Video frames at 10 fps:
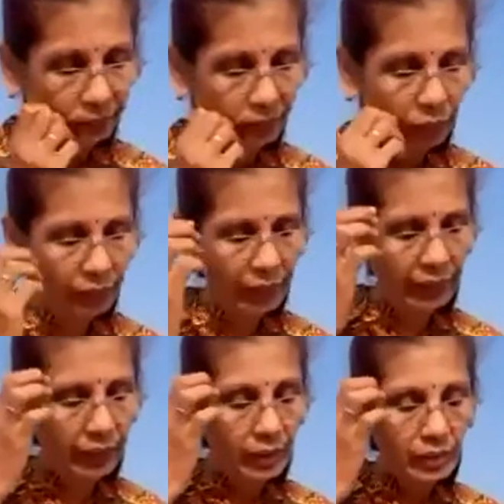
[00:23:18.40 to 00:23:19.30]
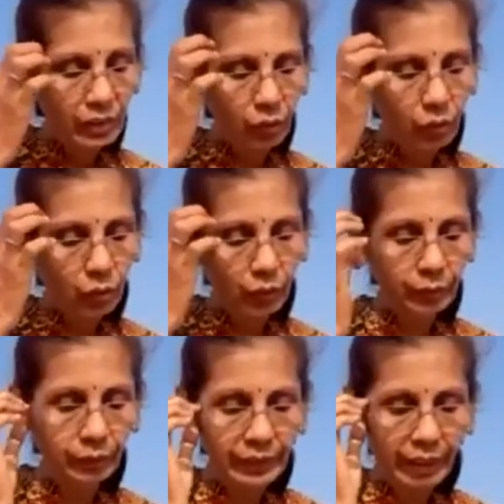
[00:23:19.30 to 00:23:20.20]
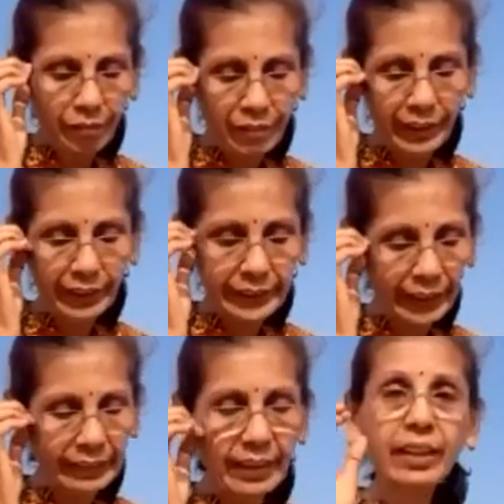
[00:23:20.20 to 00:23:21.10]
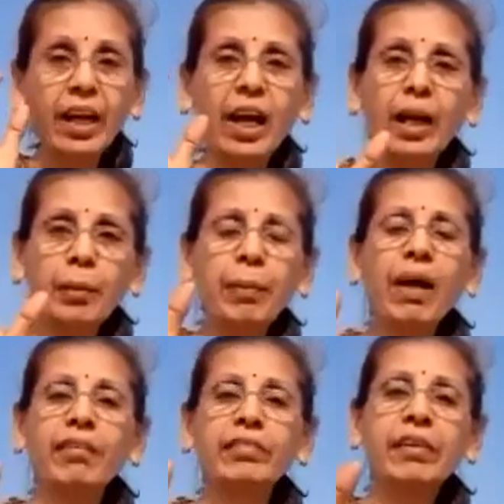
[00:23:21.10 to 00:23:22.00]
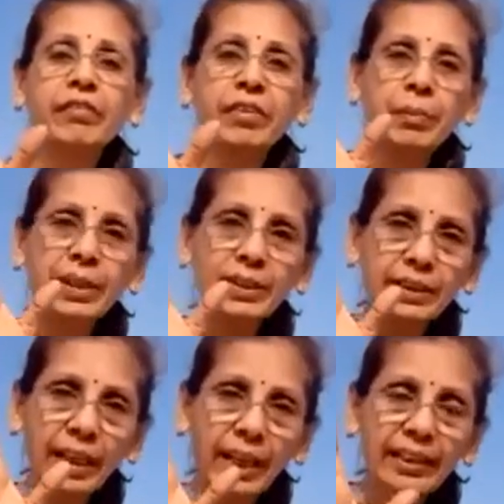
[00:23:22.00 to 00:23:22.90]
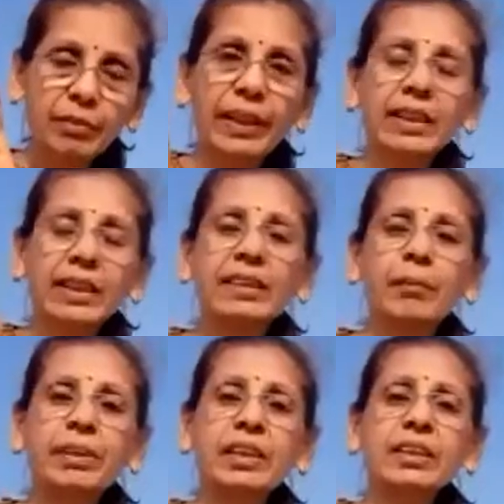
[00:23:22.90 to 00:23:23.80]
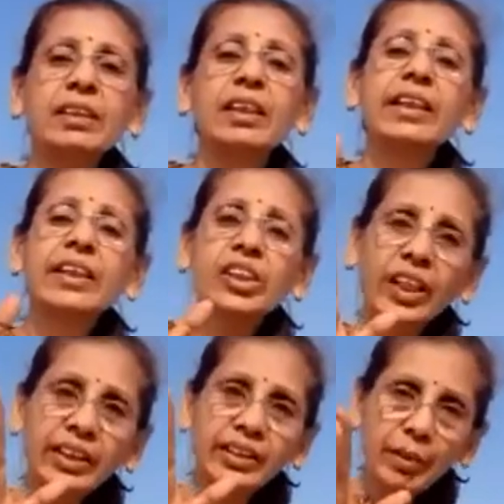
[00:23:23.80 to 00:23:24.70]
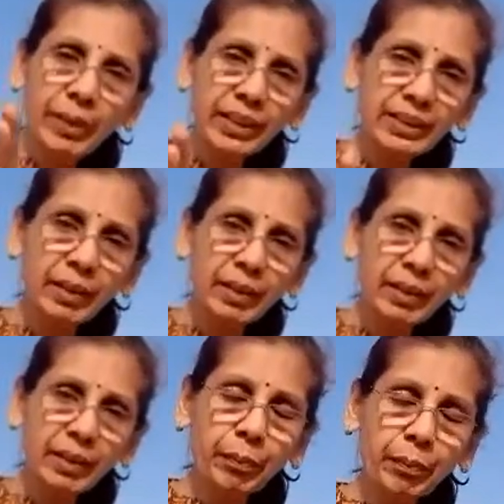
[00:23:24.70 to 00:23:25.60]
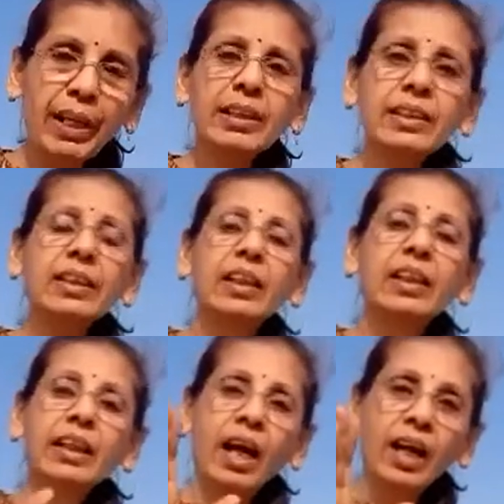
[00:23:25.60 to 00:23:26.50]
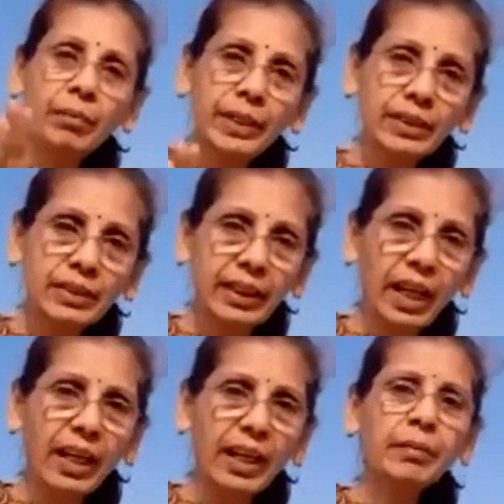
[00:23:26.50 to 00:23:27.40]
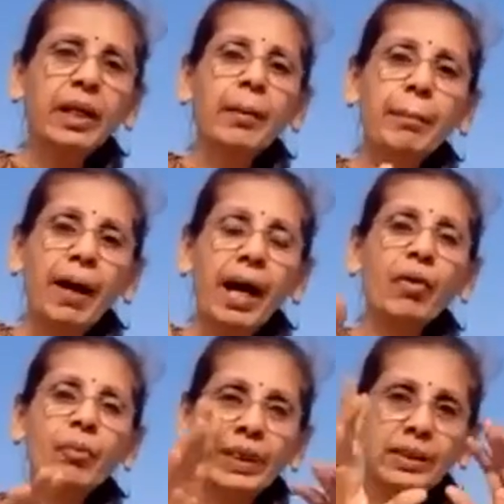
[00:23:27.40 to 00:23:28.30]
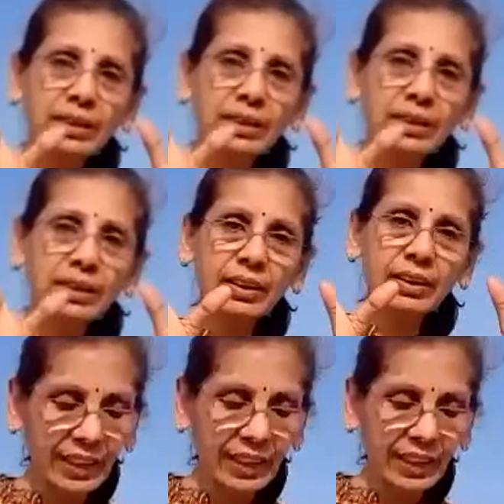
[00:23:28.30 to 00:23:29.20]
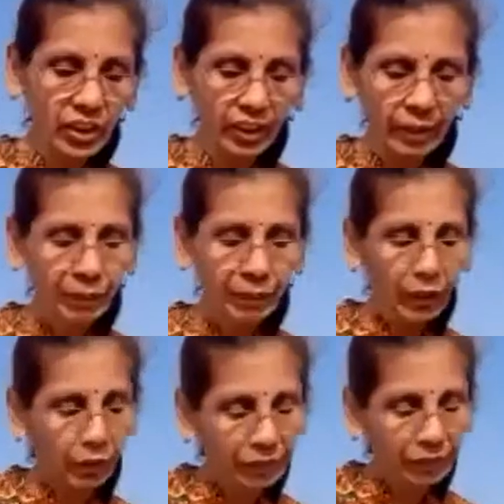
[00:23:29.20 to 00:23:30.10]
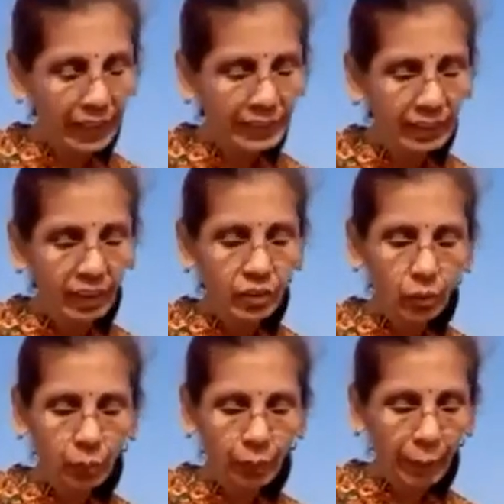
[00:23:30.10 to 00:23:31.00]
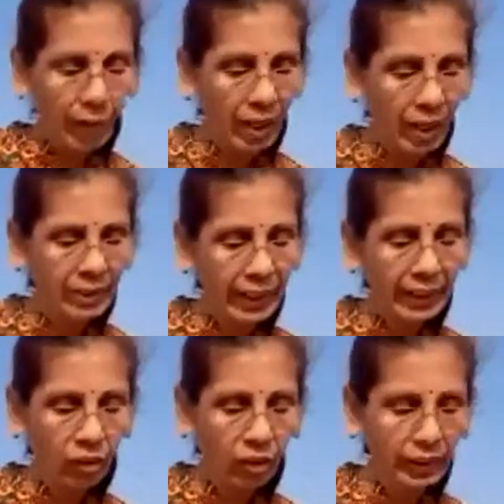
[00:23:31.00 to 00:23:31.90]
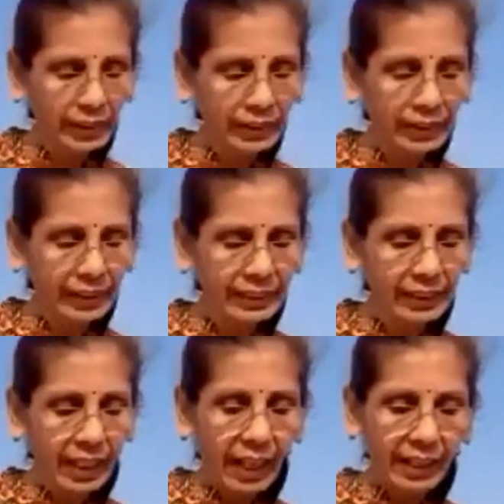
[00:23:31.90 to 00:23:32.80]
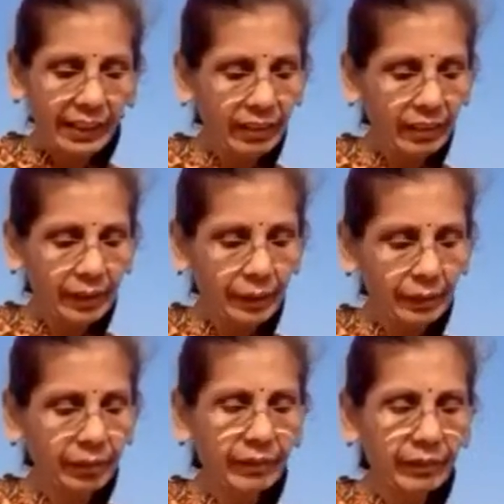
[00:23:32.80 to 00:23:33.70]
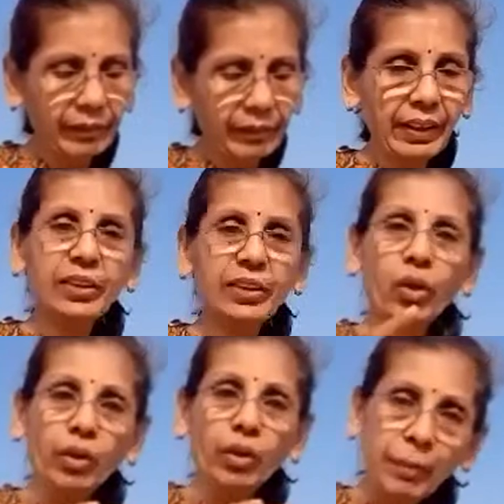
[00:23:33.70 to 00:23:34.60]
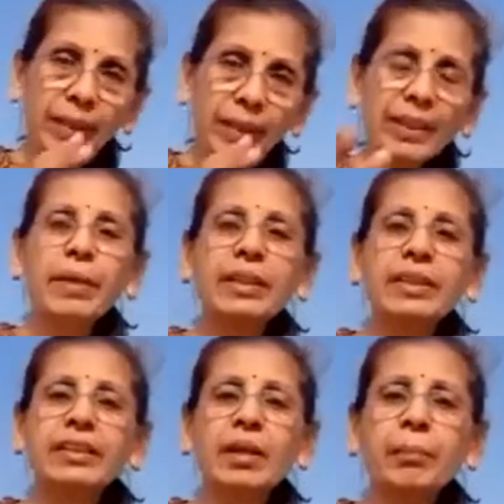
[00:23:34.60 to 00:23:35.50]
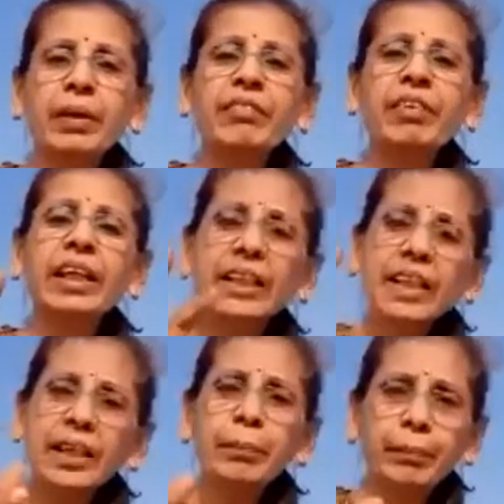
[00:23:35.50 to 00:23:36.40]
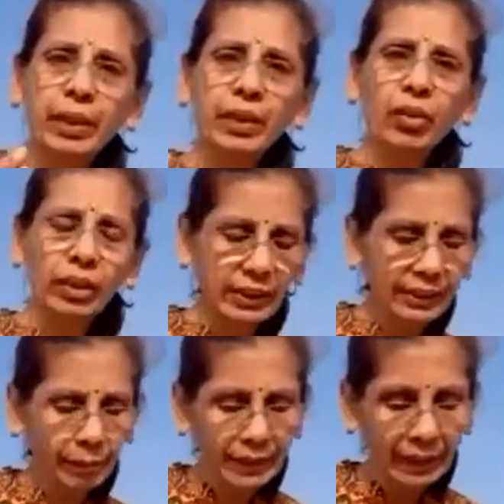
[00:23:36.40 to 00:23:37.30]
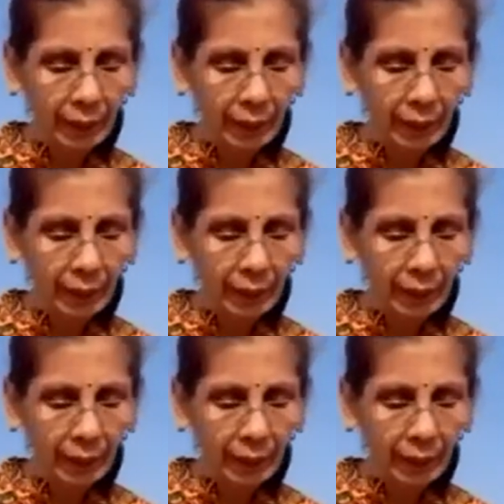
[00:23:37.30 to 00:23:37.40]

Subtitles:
Okay. So Dravya, Kshetra, Kal, Bhav. Dravya means they'll explain the substance. Kshetra means the place. Kal means the time. Bhav means the nature of things through Praman and all these things. And they'll talk of Nimit, Nemitic, someone very deep concepts.